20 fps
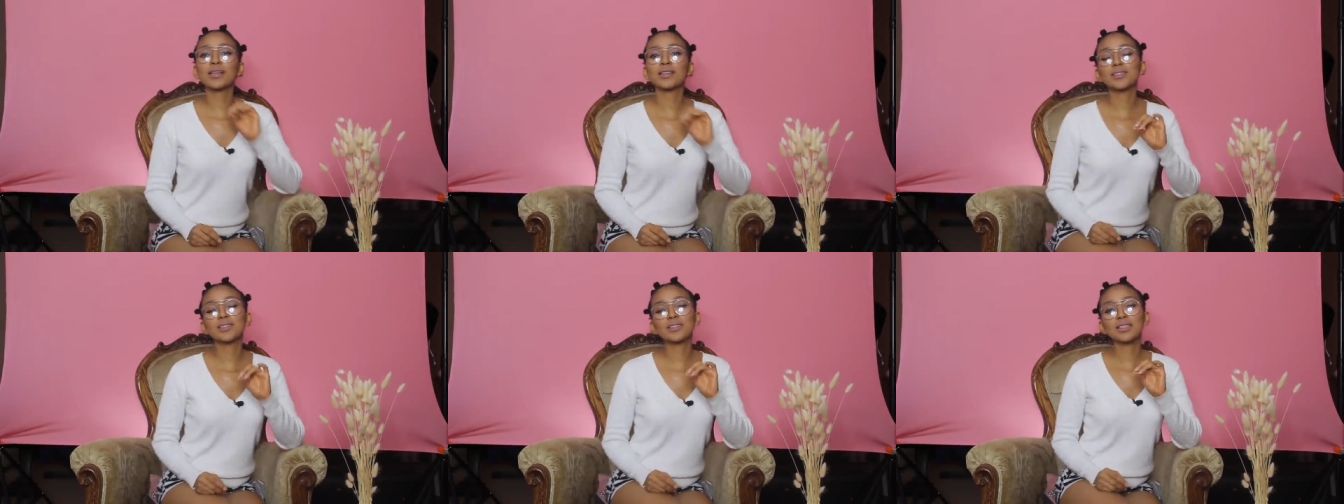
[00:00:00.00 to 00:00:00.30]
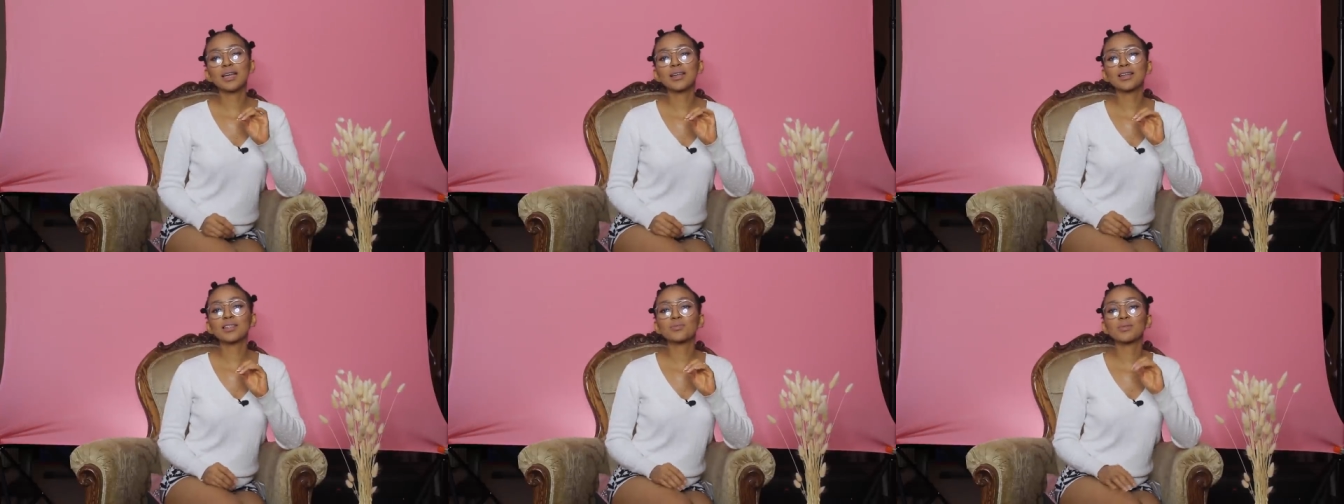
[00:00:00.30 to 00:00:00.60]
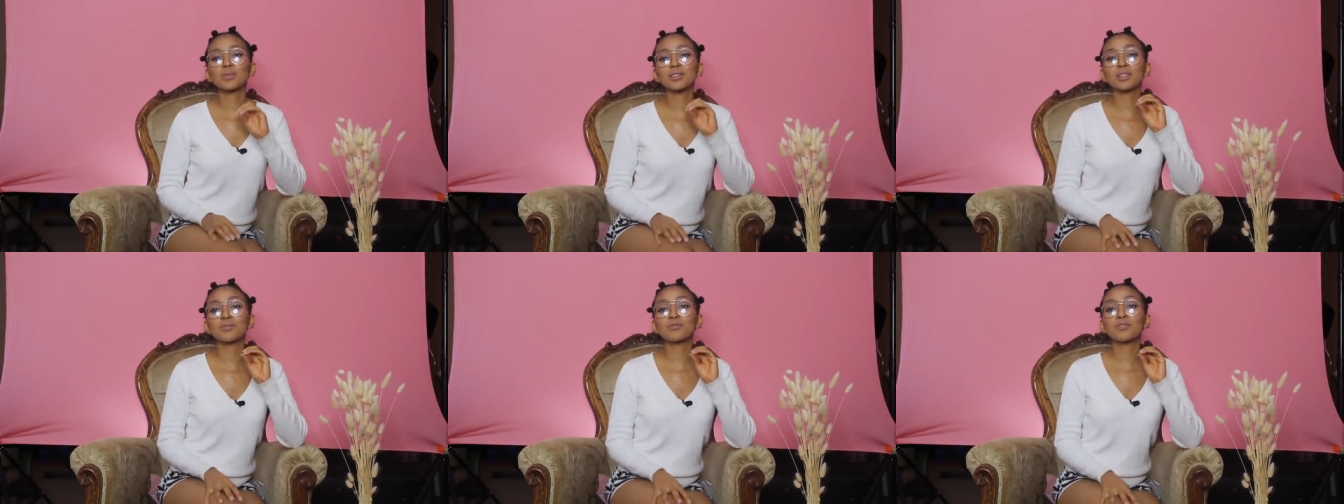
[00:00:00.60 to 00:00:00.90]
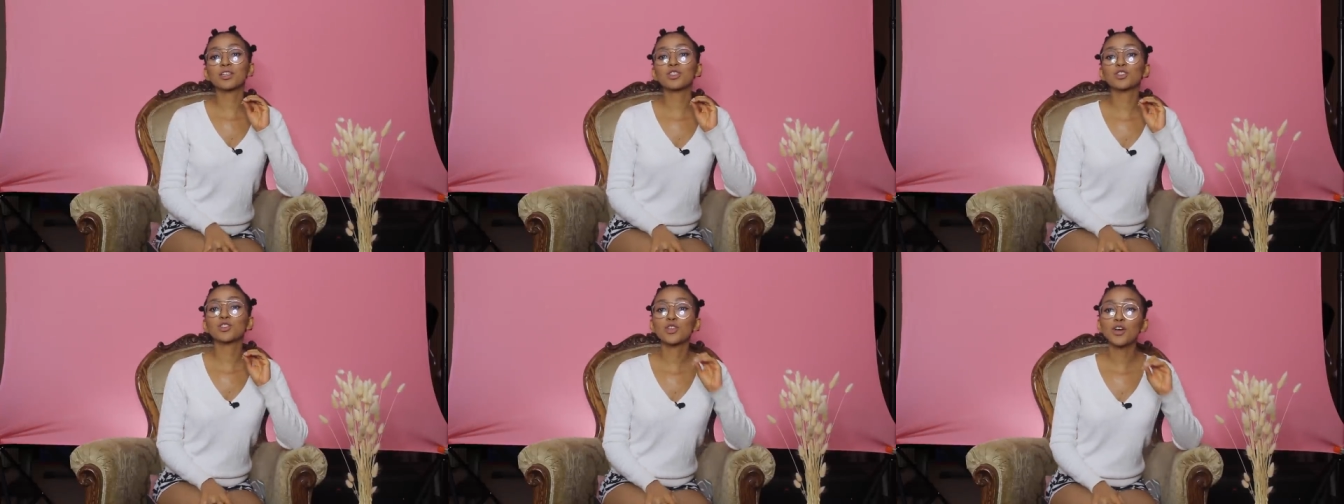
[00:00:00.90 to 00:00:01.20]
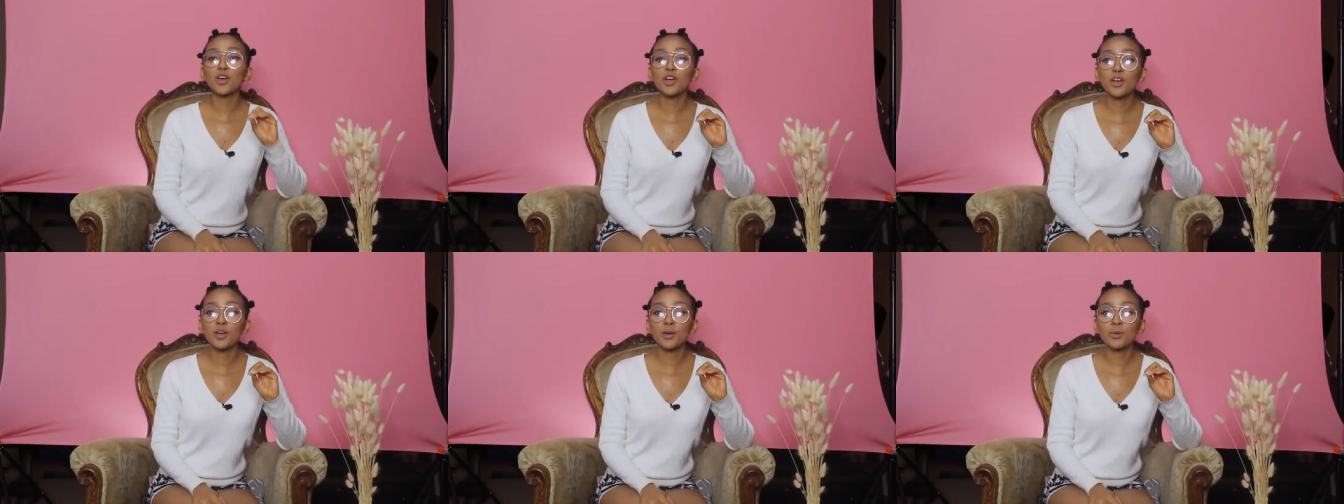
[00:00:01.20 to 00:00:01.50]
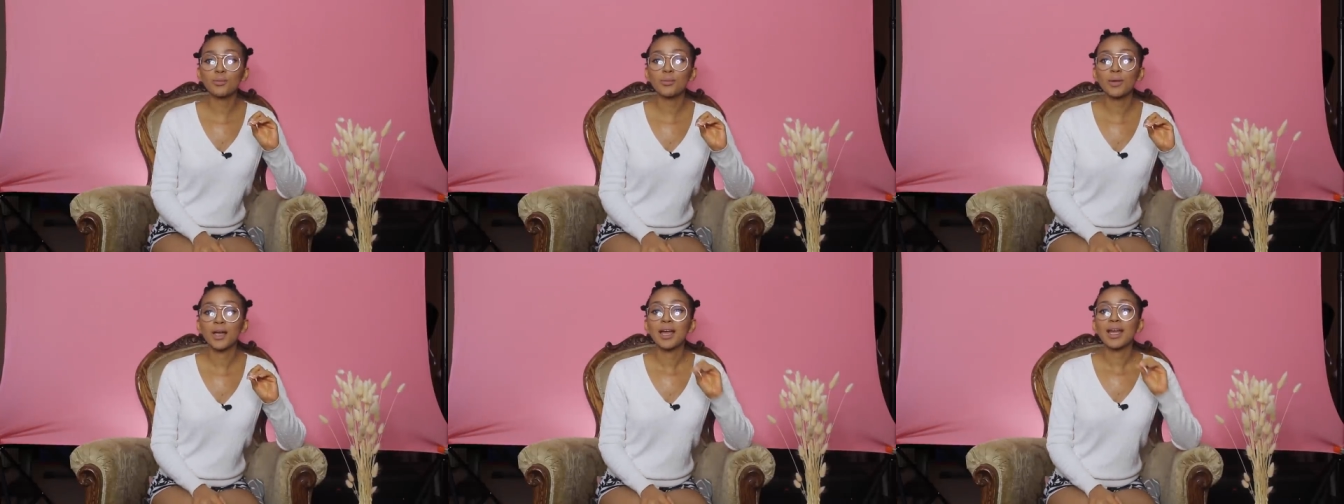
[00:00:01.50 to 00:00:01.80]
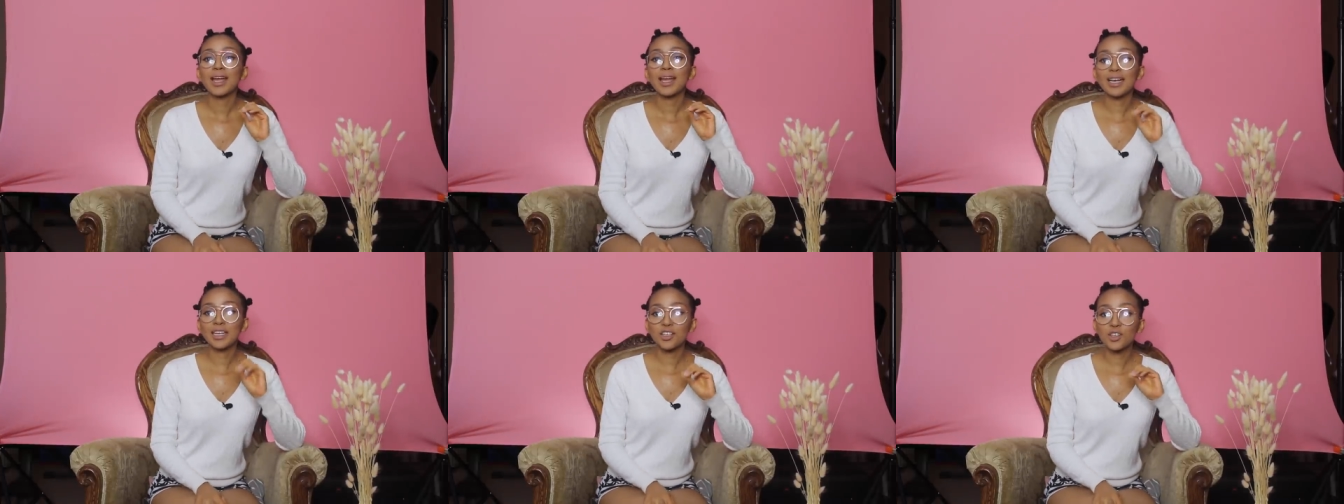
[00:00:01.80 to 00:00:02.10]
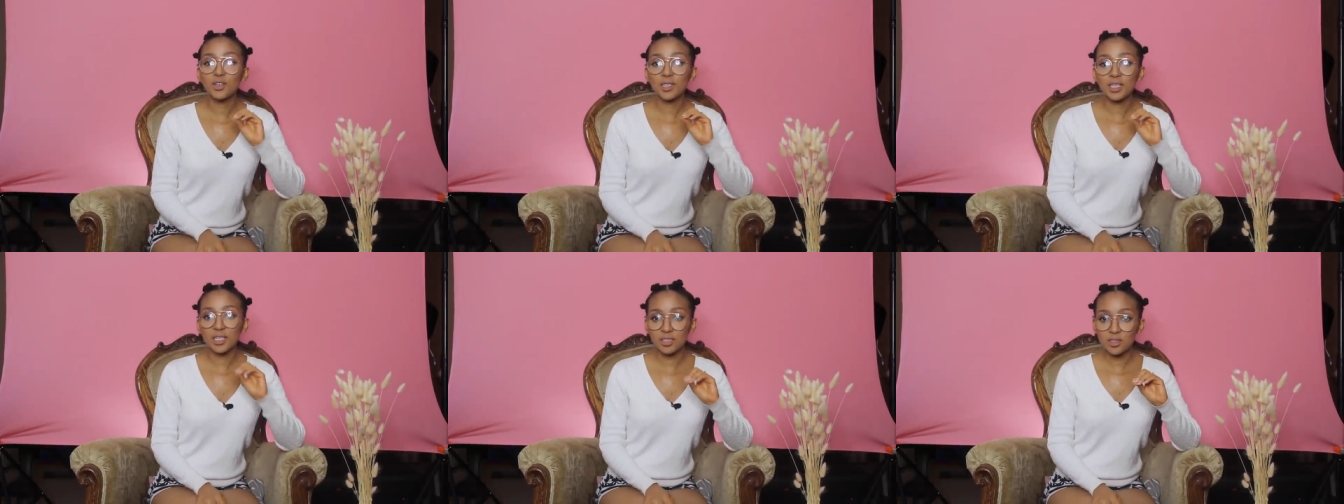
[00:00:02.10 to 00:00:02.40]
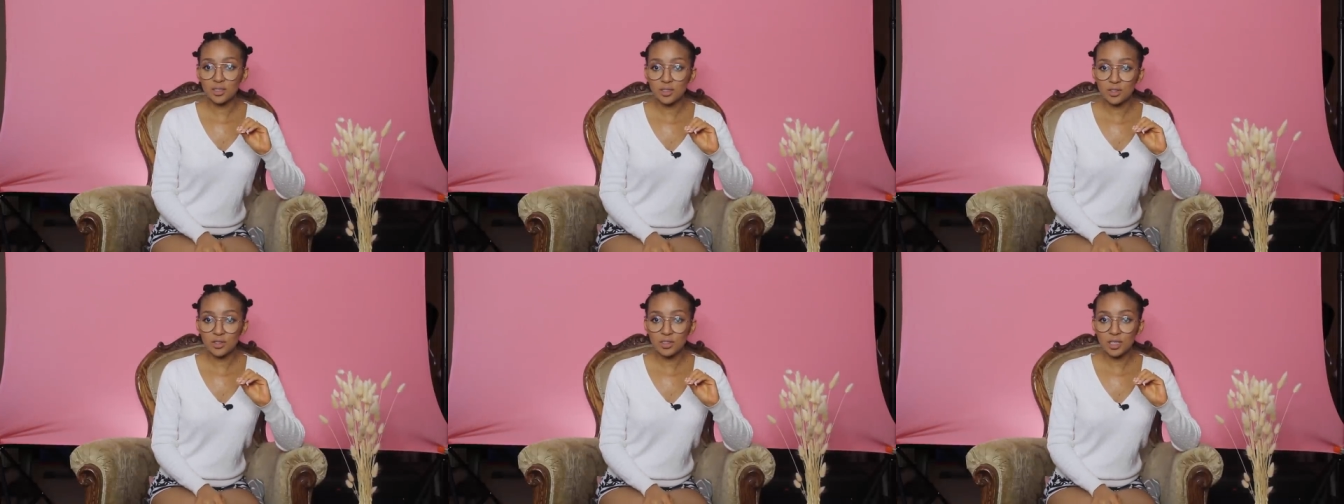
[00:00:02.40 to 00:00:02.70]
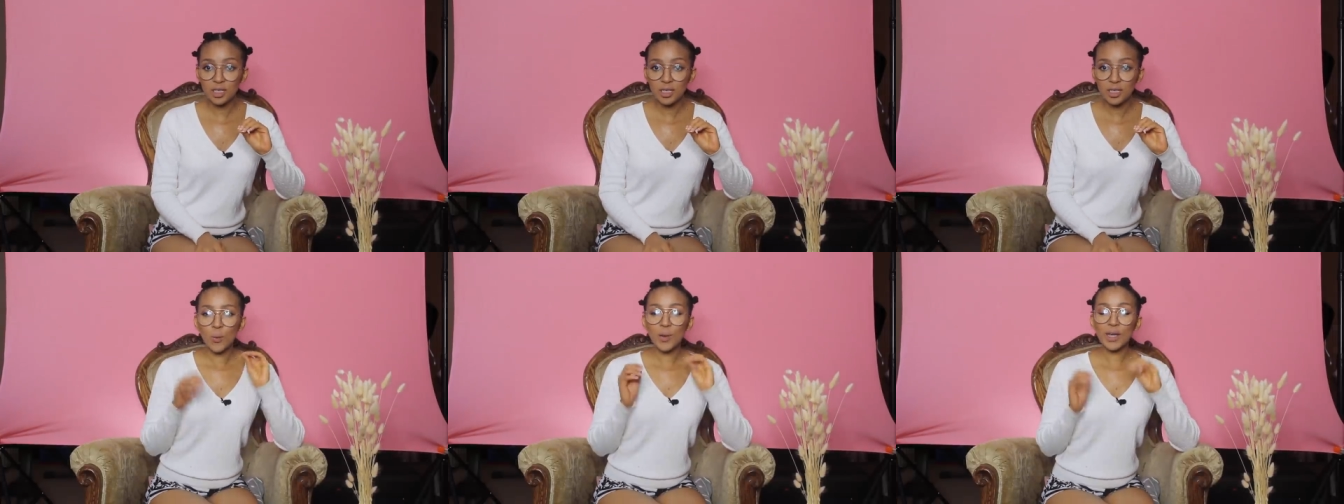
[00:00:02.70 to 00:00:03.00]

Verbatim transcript: understand a specific term in your industry.